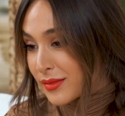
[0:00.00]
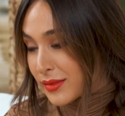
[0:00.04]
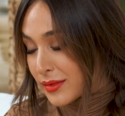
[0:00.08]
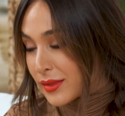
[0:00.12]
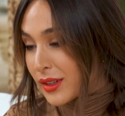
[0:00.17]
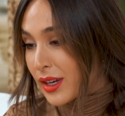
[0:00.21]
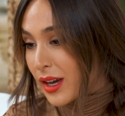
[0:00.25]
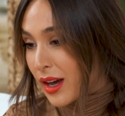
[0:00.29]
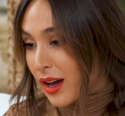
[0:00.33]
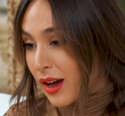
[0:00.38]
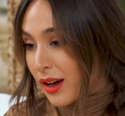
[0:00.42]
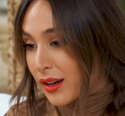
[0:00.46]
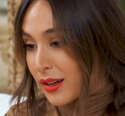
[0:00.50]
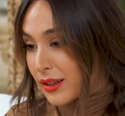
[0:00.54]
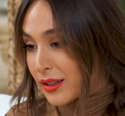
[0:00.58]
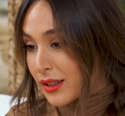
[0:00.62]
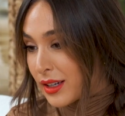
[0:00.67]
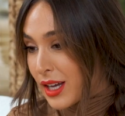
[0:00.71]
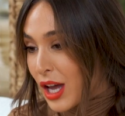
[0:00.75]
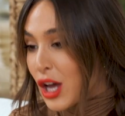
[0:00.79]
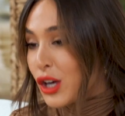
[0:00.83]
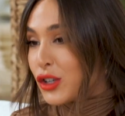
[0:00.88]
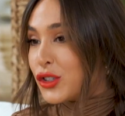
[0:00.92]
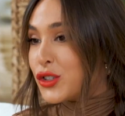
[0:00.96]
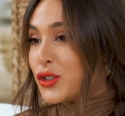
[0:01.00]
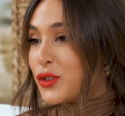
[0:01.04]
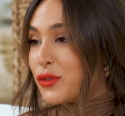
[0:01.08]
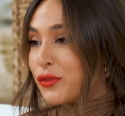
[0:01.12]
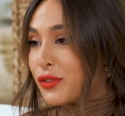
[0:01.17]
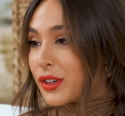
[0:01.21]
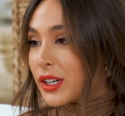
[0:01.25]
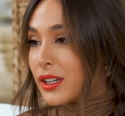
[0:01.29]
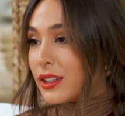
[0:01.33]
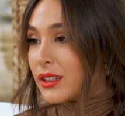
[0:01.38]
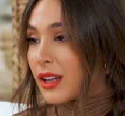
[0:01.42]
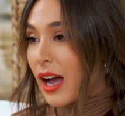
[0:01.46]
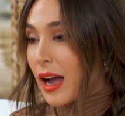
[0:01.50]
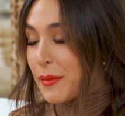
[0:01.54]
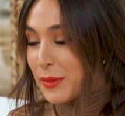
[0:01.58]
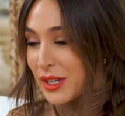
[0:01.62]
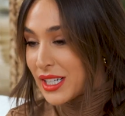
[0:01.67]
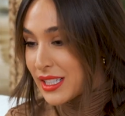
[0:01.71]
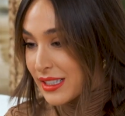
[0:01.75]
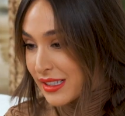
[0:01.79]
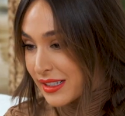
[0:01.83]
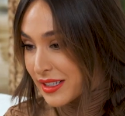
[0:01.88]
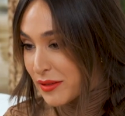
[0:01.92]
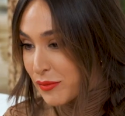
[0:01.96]
Yeah. Do you feel, I mean,
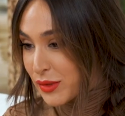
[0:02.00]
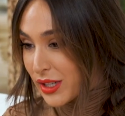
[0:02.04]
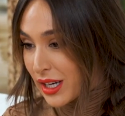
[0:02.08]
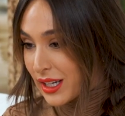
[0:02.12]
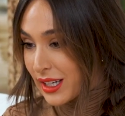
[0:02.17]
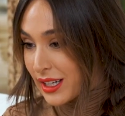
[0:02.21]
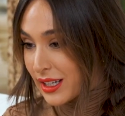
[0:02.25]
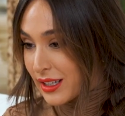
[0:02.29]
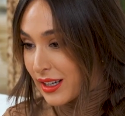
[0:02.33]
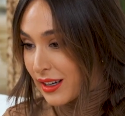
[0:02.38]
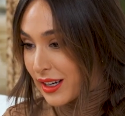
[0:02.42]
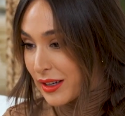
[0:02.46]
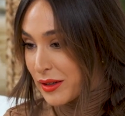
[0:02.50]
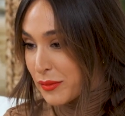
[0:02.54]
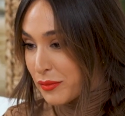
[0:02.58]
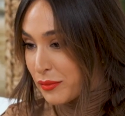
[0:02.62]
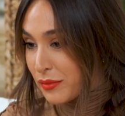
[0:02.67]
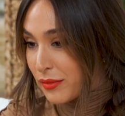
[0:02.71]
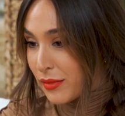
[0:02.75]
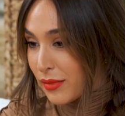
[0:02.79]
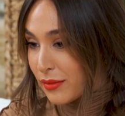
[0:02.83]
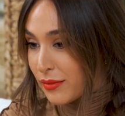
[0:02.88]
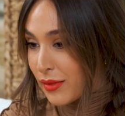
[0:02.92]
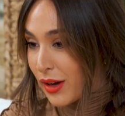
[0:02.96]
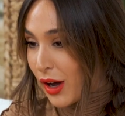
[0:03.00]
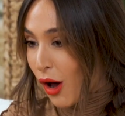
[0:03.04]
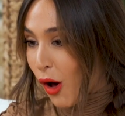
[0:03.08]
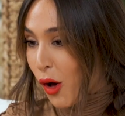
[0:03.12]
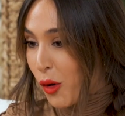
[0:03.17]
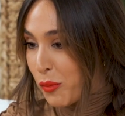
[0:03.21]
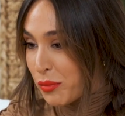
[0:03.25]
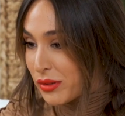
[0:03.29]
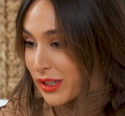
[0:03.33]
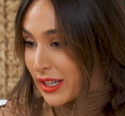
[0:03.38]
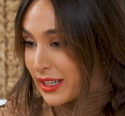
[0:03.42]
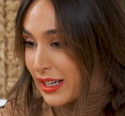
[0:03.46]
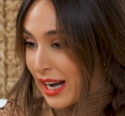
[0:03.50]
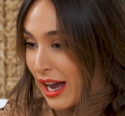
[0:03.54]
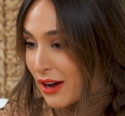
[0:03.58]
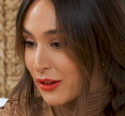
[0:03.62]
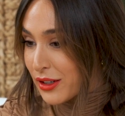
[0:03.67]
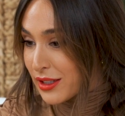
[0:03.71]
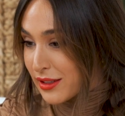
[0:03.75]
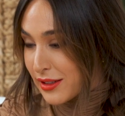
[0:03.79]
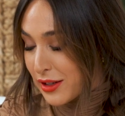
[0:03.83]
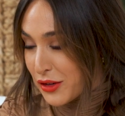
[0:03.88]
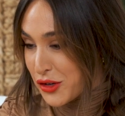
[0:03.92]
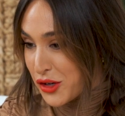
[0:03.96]
it seems like it all played out in
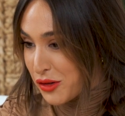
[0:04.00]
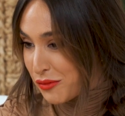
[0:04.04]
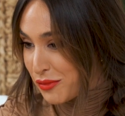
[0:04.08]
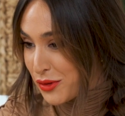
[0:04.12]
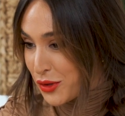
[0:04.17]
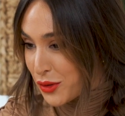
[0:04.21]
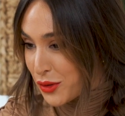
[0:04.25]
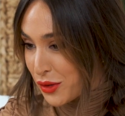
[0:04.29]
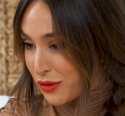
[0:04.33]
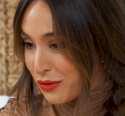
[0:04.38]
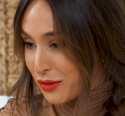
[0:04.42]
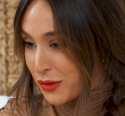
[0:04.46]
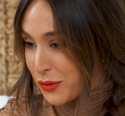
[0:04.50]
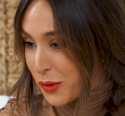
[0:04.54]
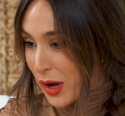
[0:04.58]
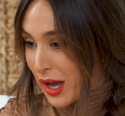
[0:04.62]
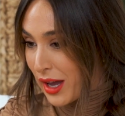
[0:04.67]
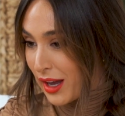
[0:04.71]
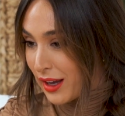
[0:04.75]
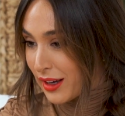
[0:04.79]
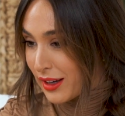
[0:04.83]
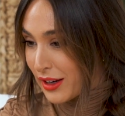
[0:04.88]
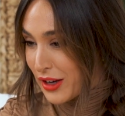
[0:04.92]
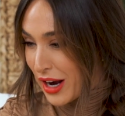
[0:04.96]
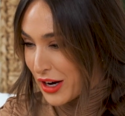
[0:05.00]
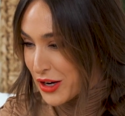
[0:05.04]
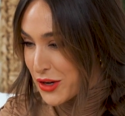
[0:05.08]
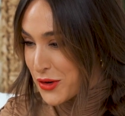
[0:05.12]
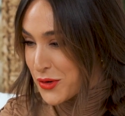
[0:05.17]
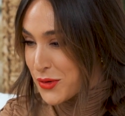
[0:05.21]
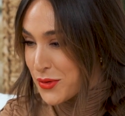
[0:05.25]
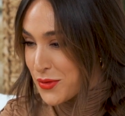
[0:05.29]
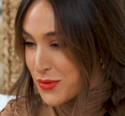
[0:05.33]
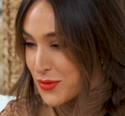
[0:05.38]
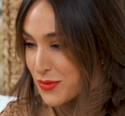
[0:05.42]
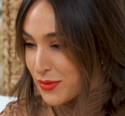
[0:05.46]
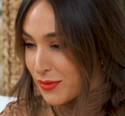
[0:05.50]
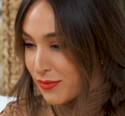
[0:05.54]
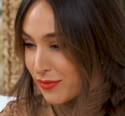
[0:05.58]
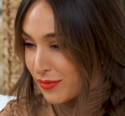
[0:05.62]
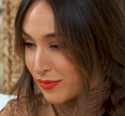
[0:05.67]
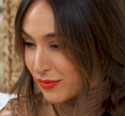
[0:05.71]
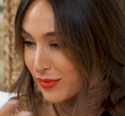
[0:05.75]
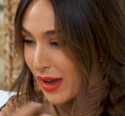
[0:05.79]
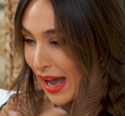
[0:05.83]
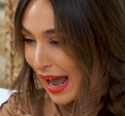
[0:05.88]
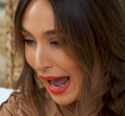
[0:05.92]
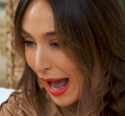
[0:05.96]
such a beautiful way. Are you
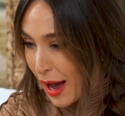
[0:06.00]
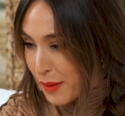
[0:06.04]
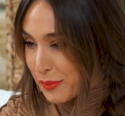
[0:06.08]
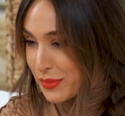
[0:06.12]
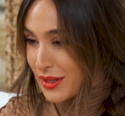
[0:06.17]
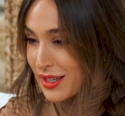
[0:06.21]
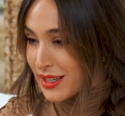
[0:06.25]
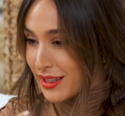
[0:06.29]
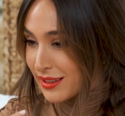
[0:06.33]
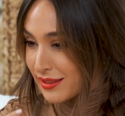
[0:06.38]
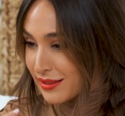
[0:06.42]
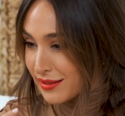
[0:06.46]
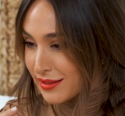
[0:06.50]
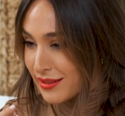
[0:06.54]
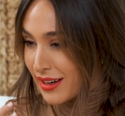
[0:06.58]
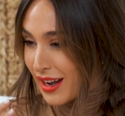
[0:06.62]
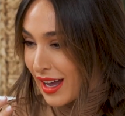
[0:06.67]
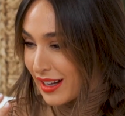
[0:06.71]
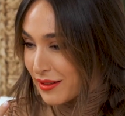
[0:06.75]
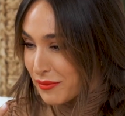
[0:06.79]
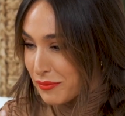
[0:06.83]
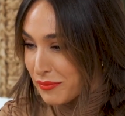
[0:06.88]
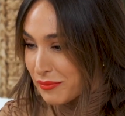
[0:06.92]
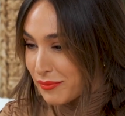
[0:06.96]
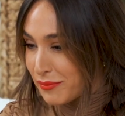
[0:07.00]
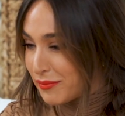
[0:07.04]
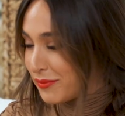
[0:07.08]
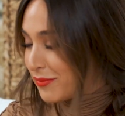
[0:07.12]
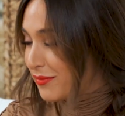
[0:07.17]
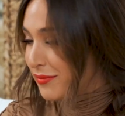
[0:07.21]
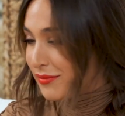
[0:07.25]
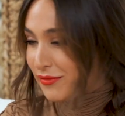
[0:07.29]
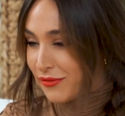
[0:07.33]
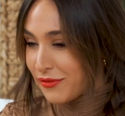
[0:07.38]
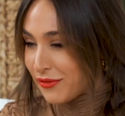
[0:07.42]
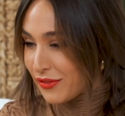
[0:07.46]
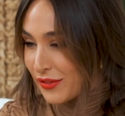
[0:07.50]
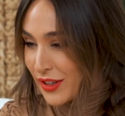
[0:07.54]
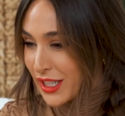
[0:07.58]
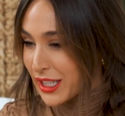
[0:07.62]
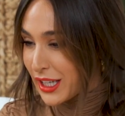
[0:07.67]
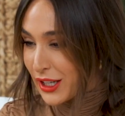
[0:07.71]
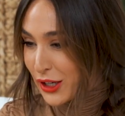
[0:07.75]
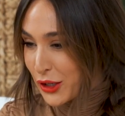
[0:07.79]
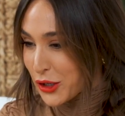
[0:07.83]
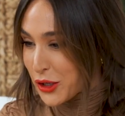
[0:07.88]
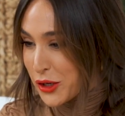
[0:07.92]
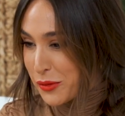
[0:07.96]
happy and feeling
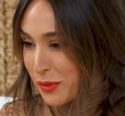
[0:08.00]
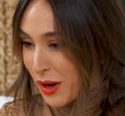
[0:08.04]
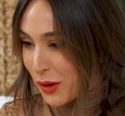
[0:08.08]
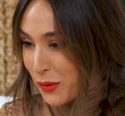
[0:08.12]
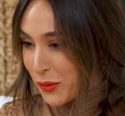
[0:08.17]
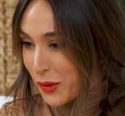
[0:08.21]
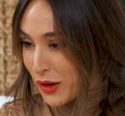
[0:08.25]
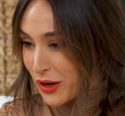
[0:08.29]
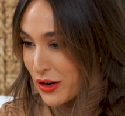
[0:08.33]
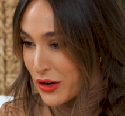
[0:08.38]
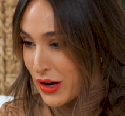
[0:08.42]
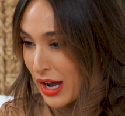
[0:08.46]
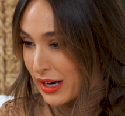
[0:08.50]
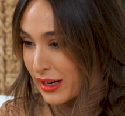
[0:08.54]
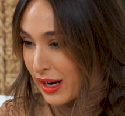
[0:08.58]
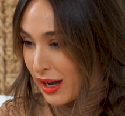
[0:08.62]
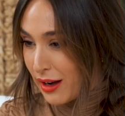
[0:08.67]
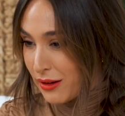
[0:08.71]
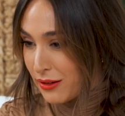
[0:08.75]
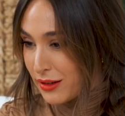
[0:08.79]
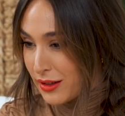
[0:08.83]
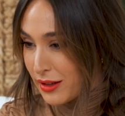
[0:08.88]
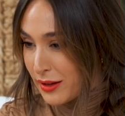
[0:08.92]
good about where you're at now?